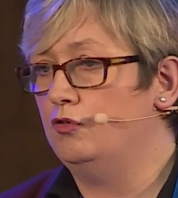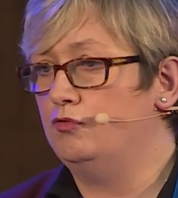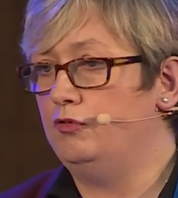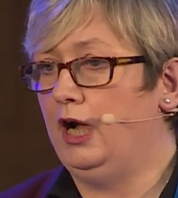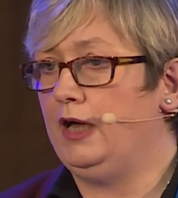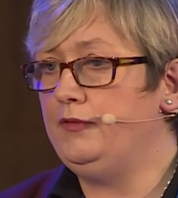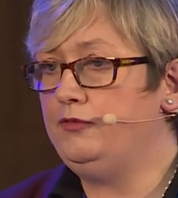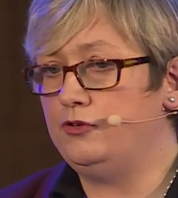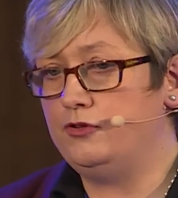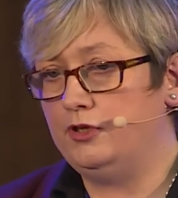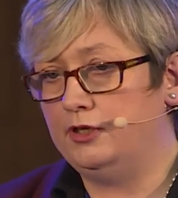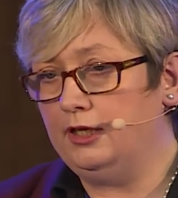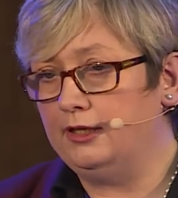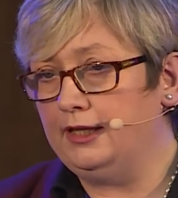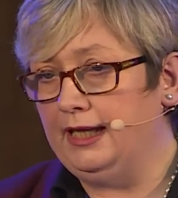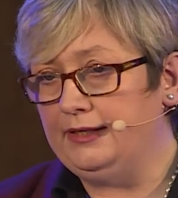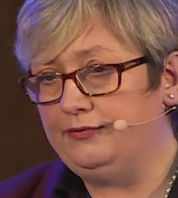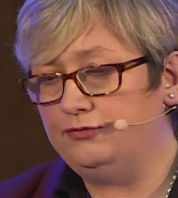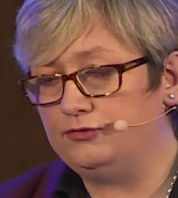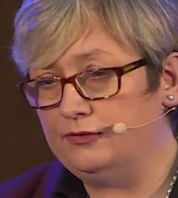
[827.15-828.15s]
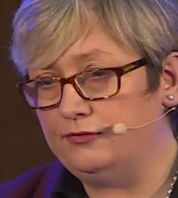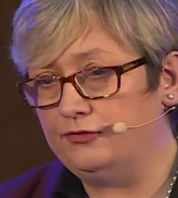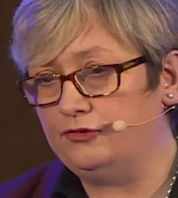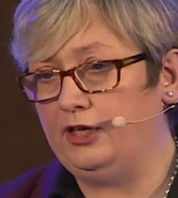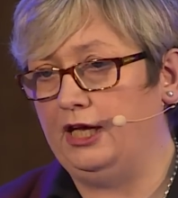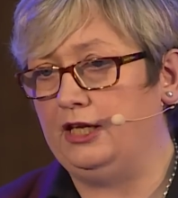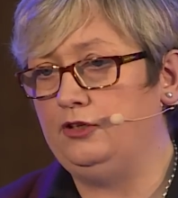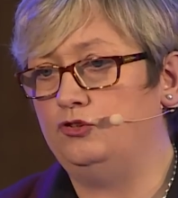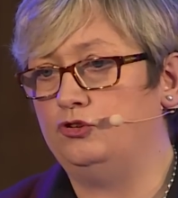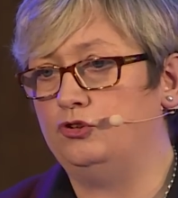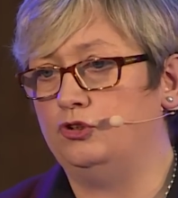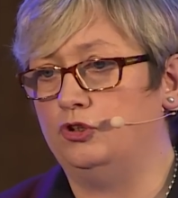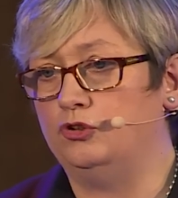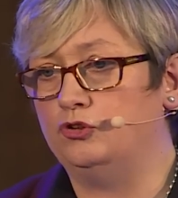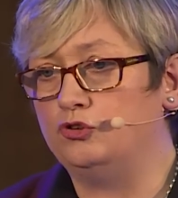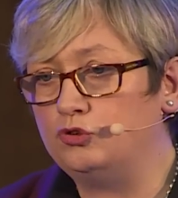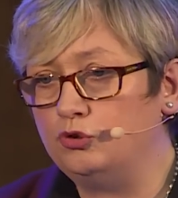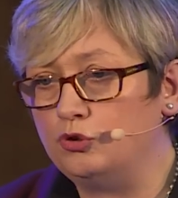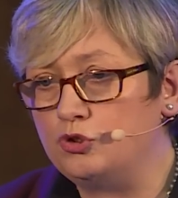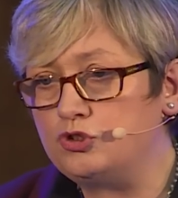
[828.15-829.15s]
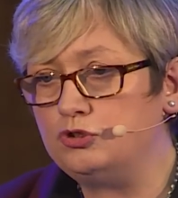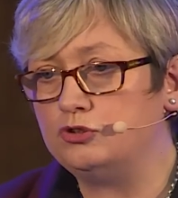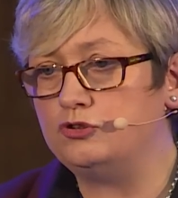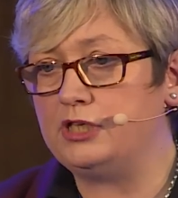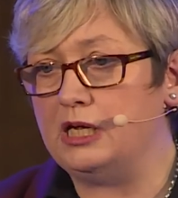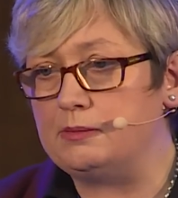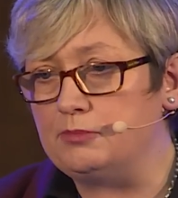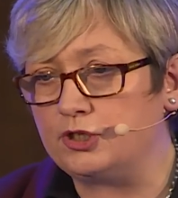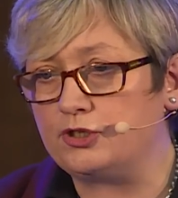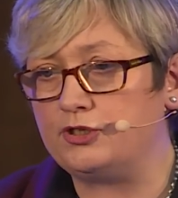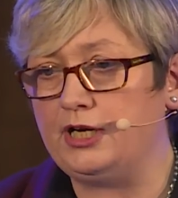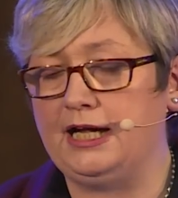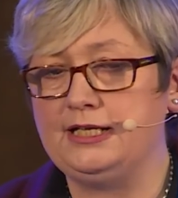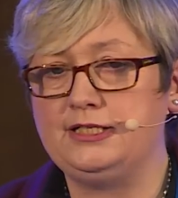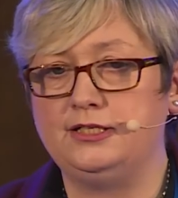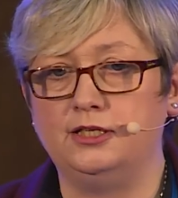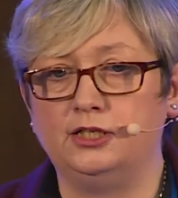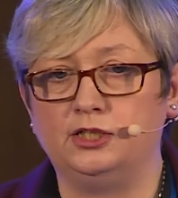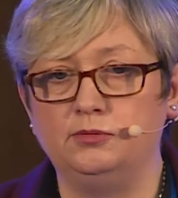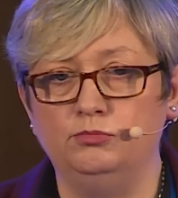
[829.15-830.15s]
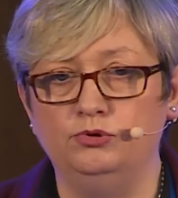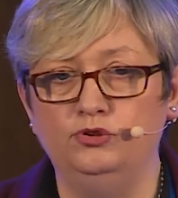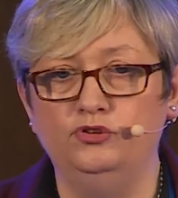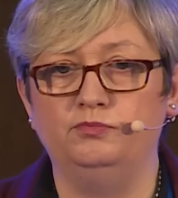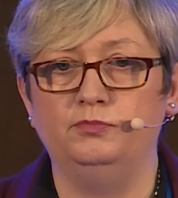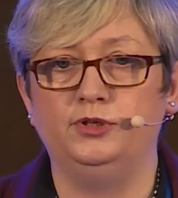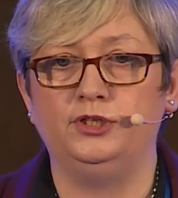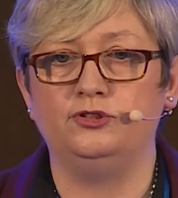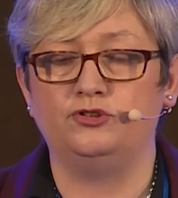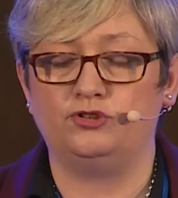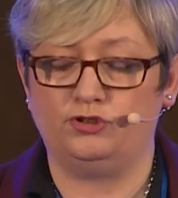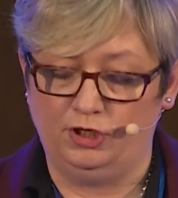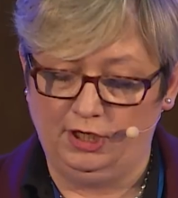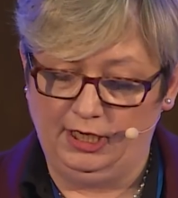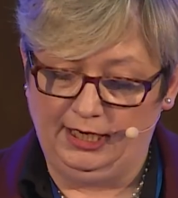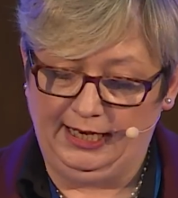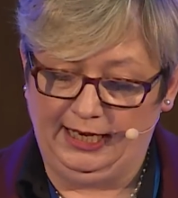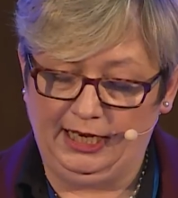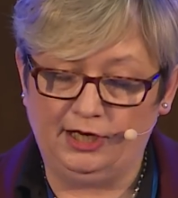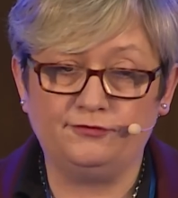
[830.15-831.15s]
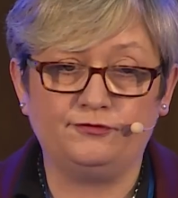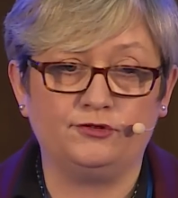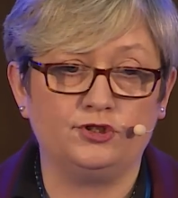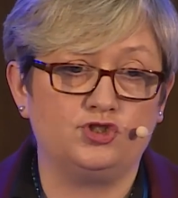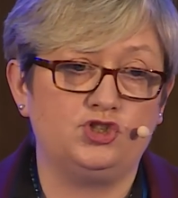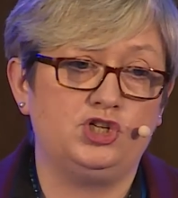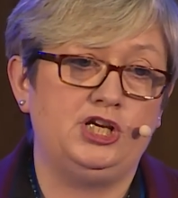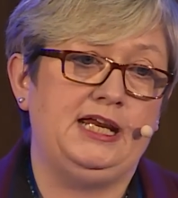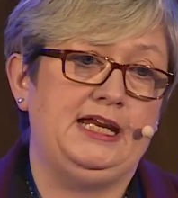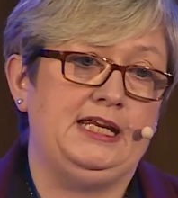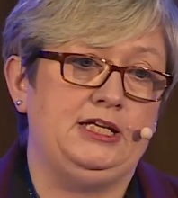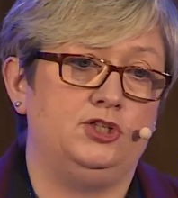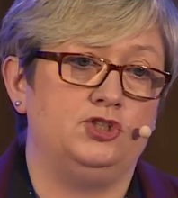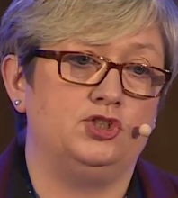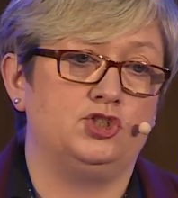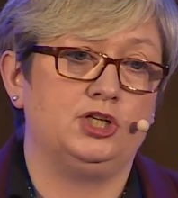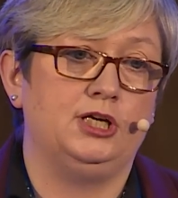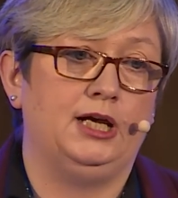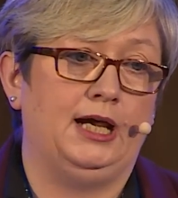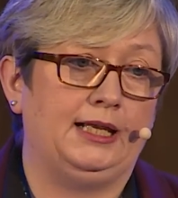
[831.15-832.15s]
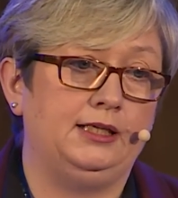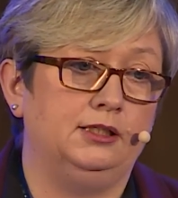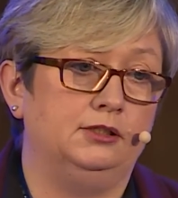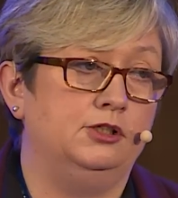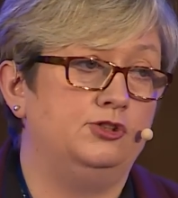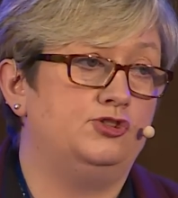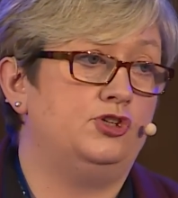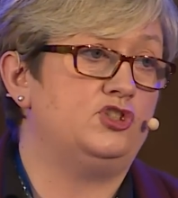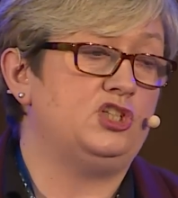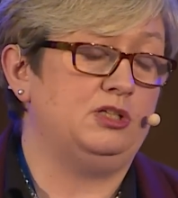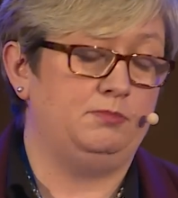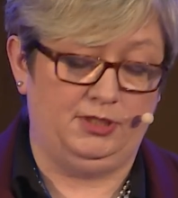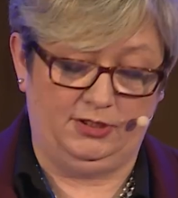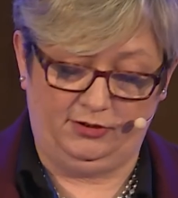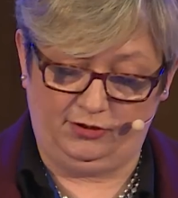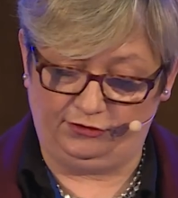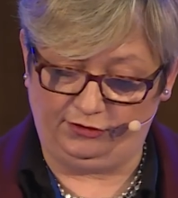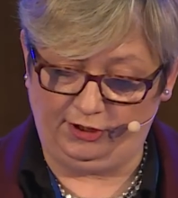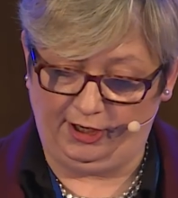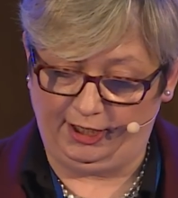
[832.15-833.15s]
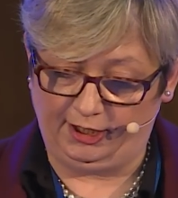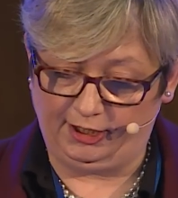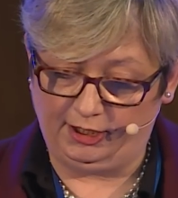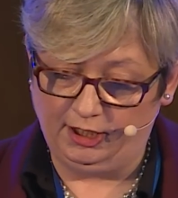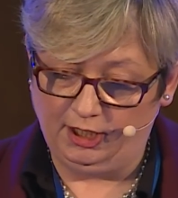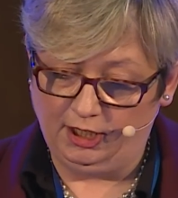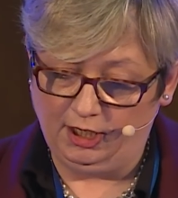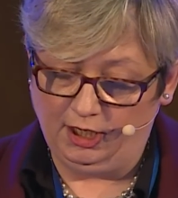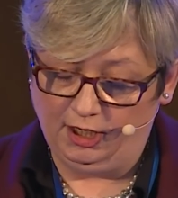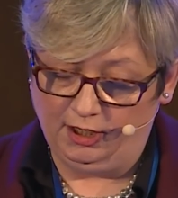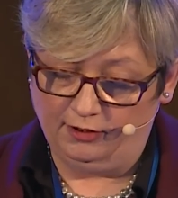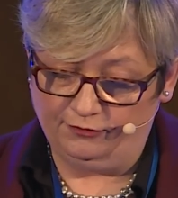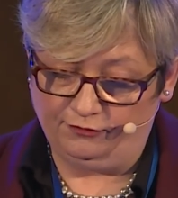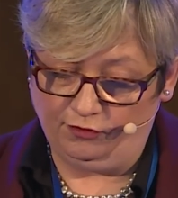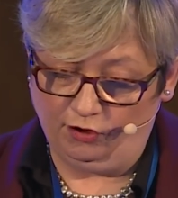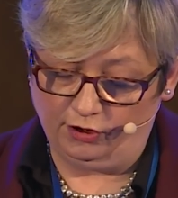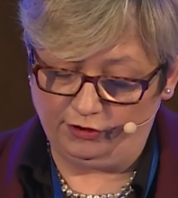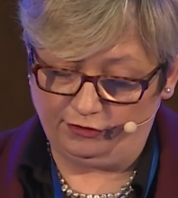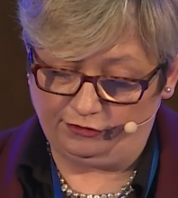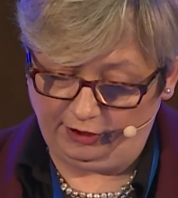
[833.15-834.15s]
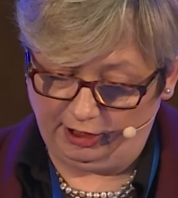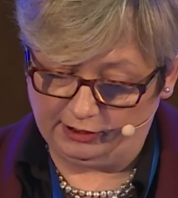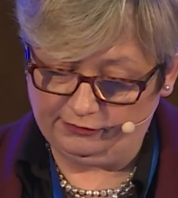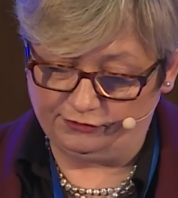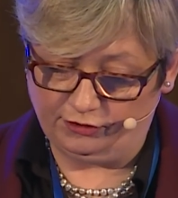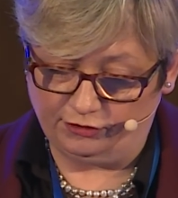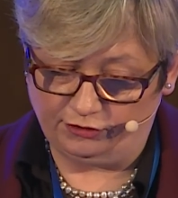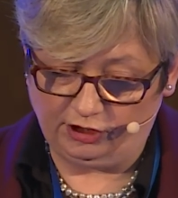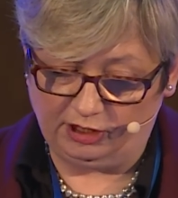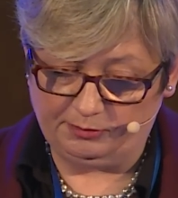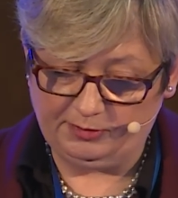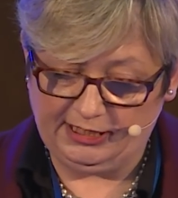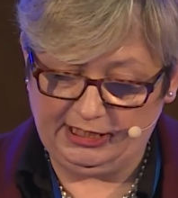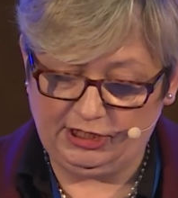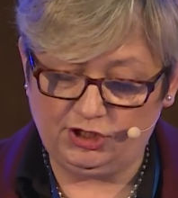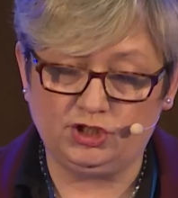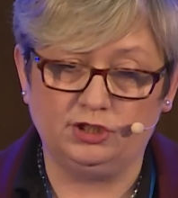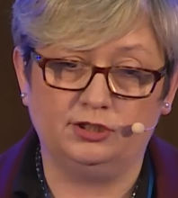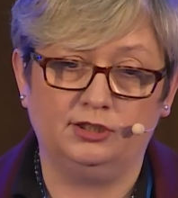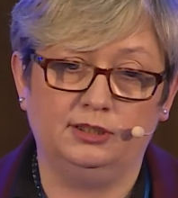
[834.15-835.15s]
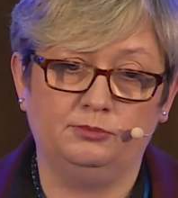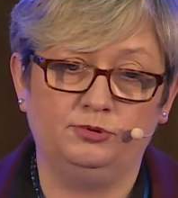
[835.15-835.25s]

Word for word: rather than a left-of-centre, social democratic movement for change and a legitimate desire for self-determination.